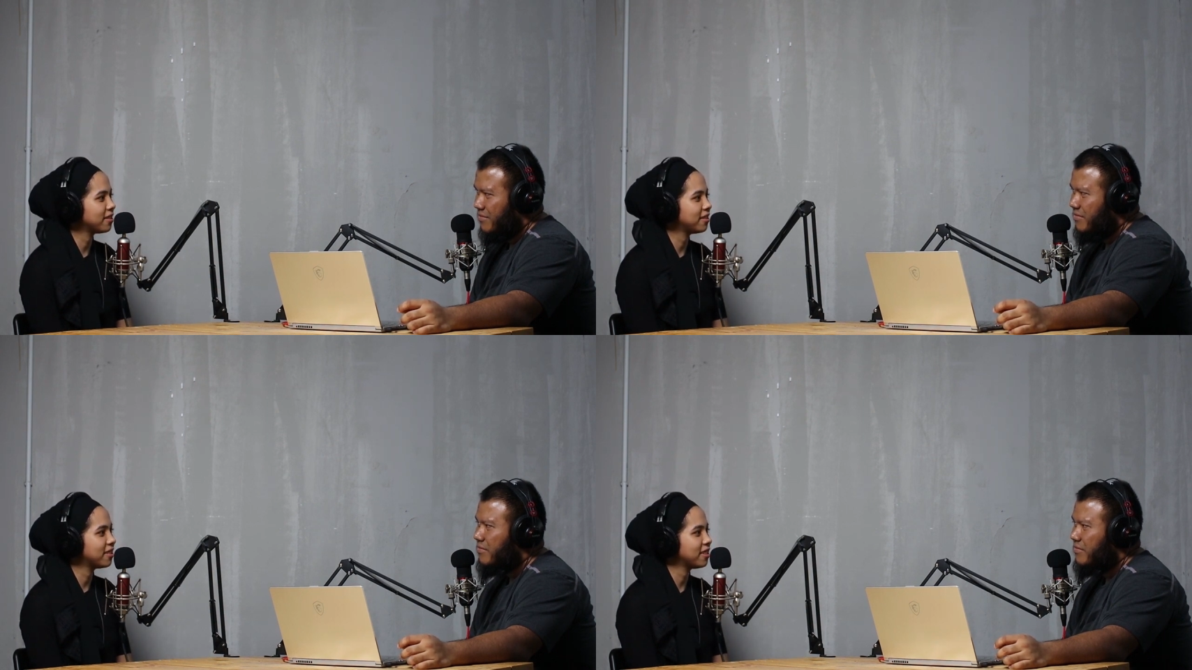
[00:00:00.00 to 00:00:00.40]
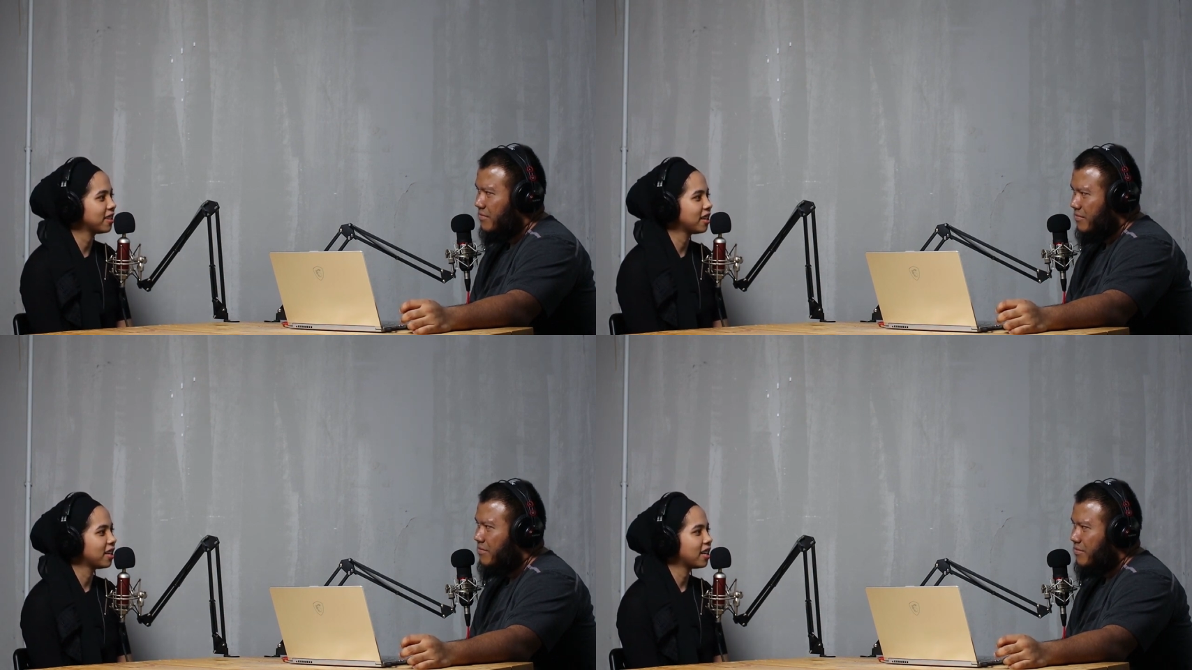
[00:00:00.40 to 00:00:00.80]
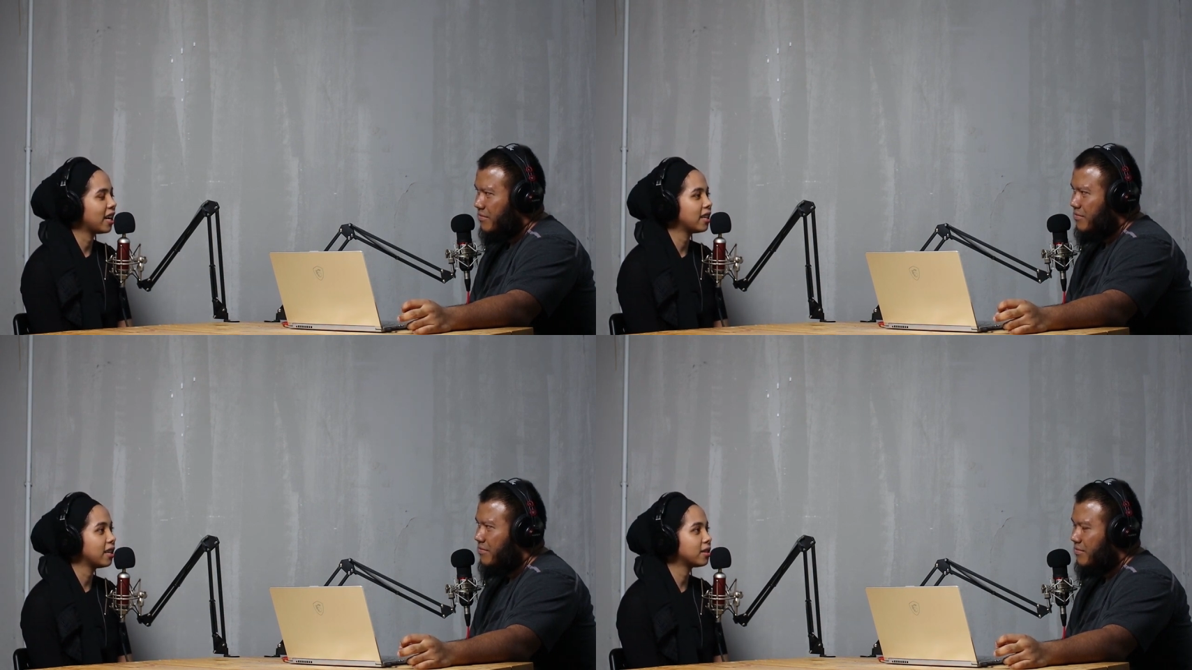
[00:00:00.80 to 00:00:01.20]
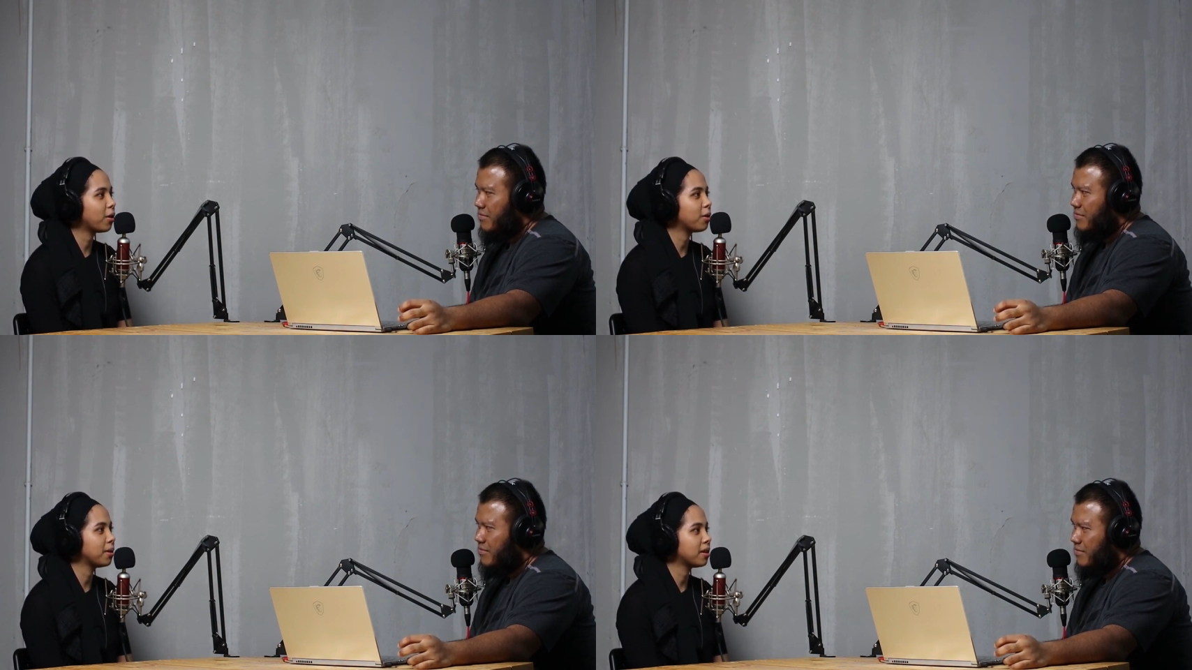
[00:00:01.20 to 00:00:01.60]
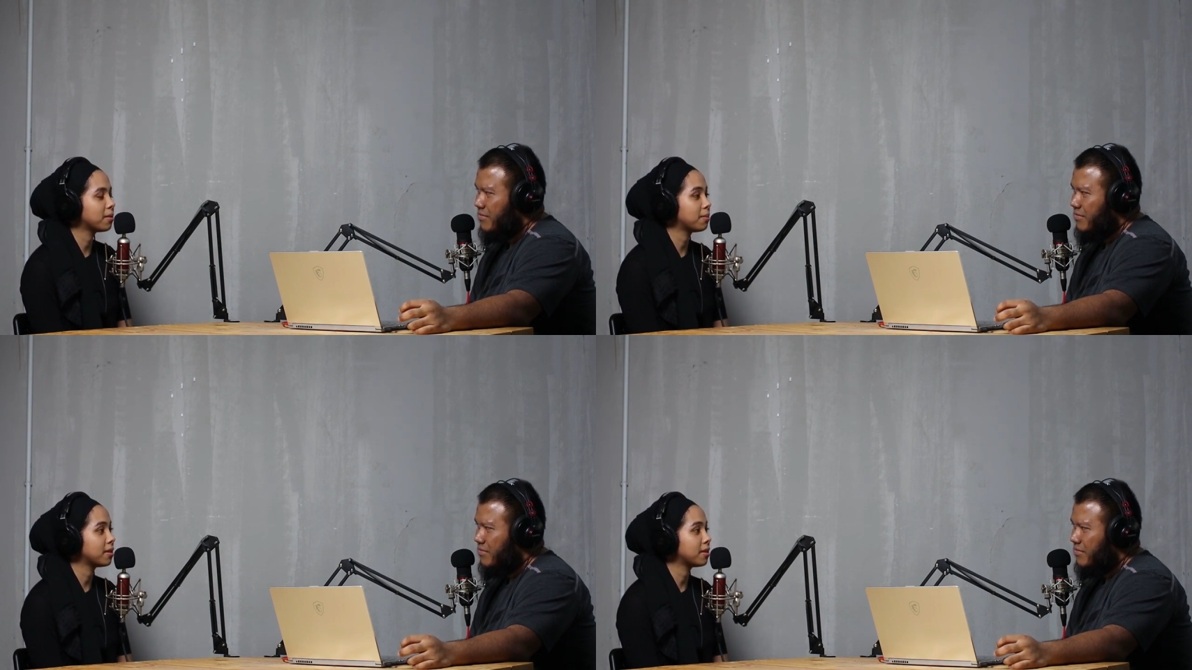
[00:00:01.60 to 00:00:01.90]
Speaker 1: You see, and it's all because